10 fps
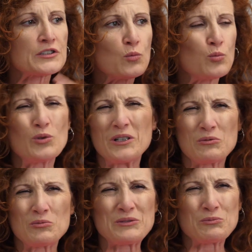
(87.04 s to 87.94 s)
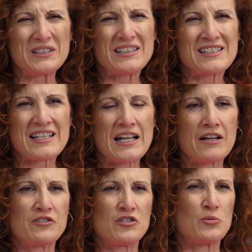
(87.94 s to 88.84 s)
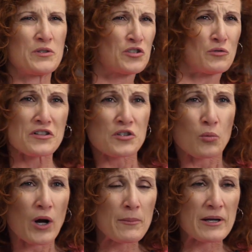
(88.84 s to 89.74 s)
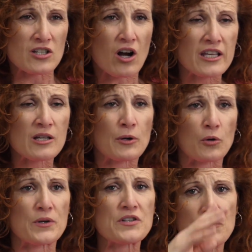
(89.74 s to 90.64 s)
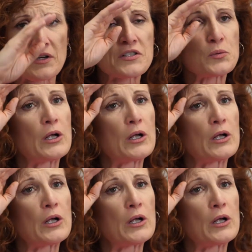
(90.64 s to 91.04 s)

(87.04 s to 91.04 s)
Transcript: So what, what, what does that have to do with stress or why am I talking about it with stress?